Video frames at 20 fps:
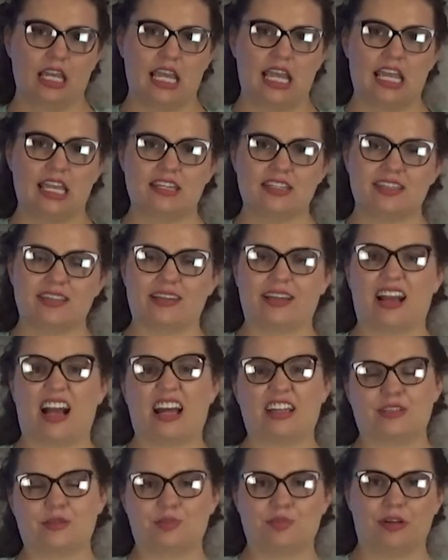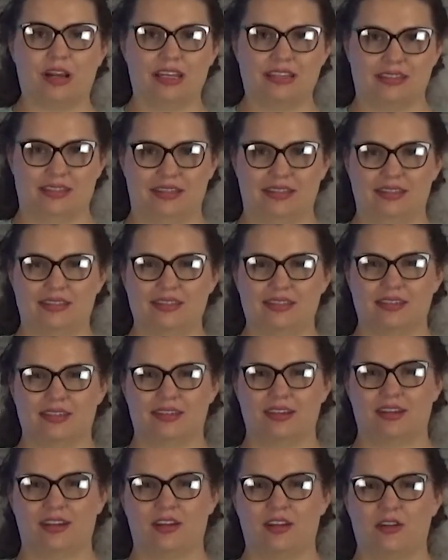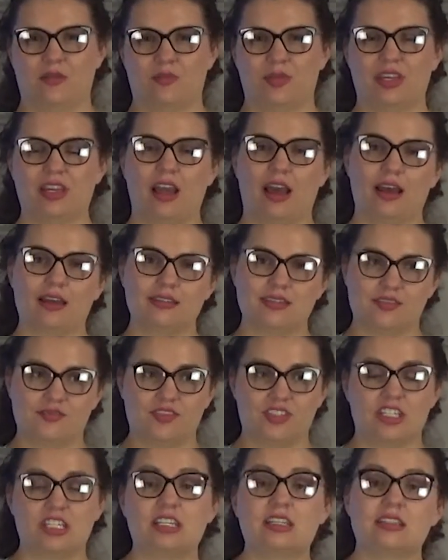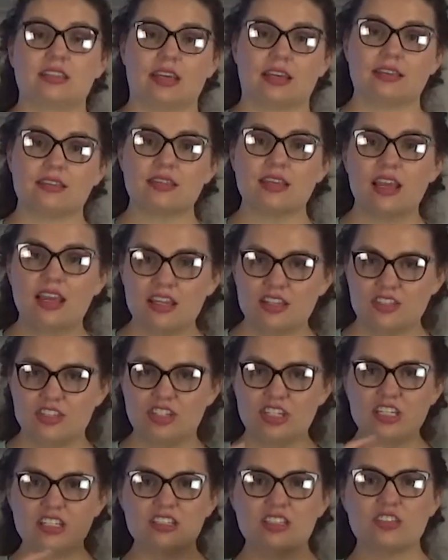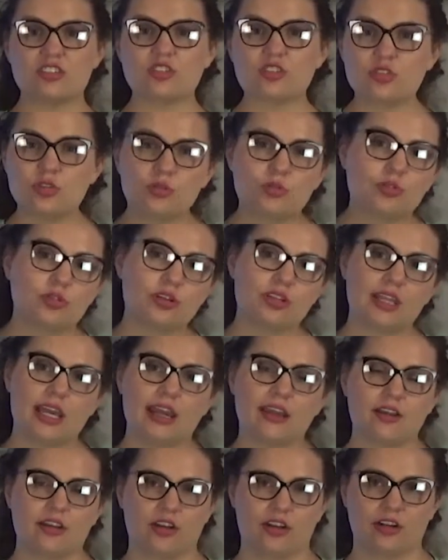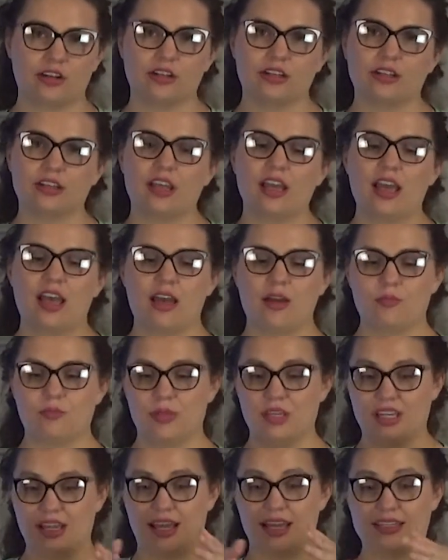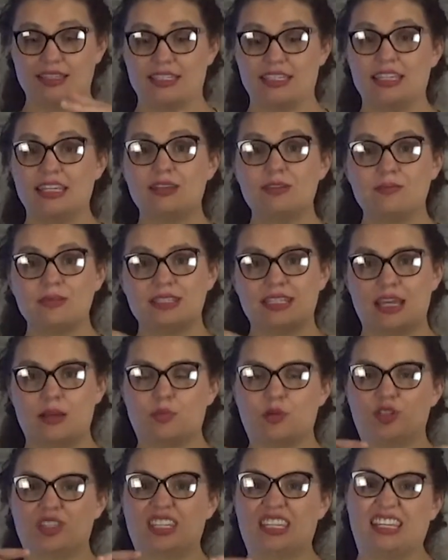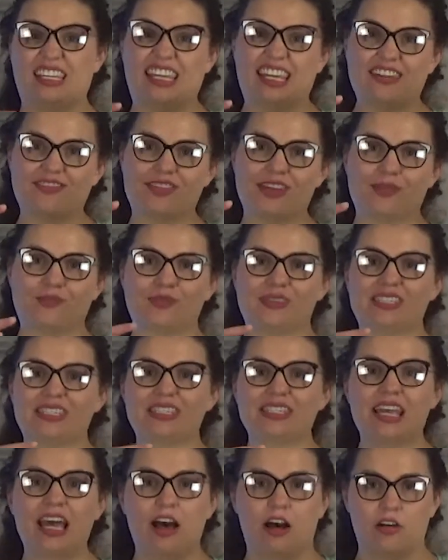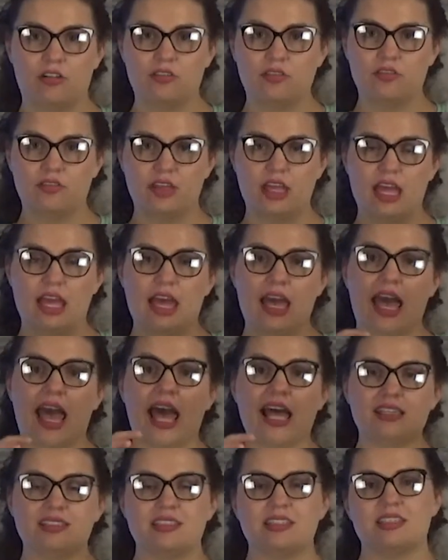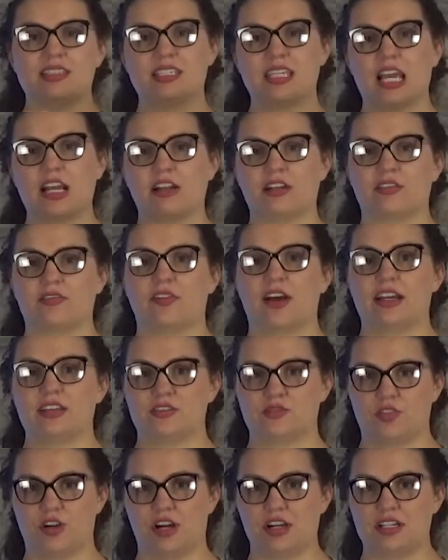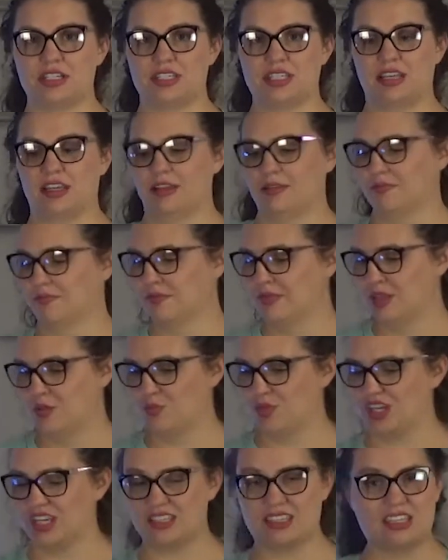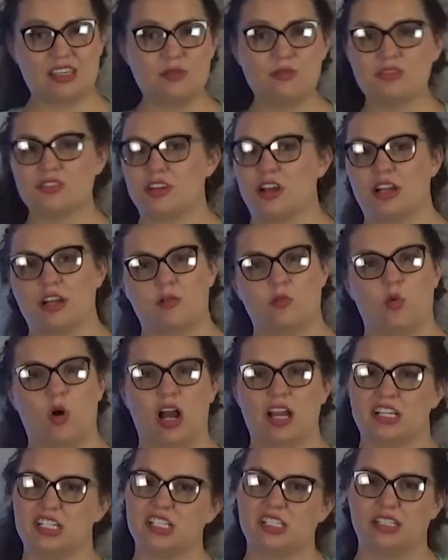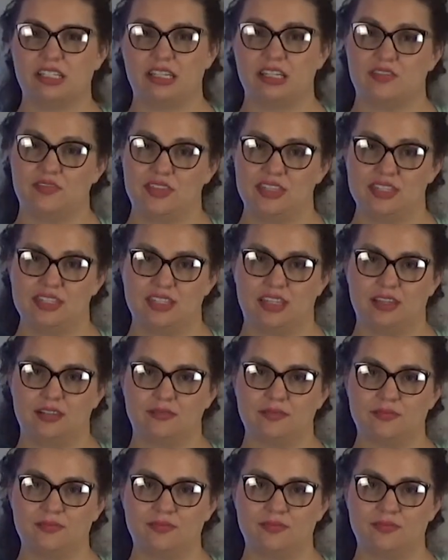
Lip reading: into God's presence because of Jesus. Jesus tore that curtain because he was able to give himself as the sacrifice for our sin, because he was already washed clean of the sin.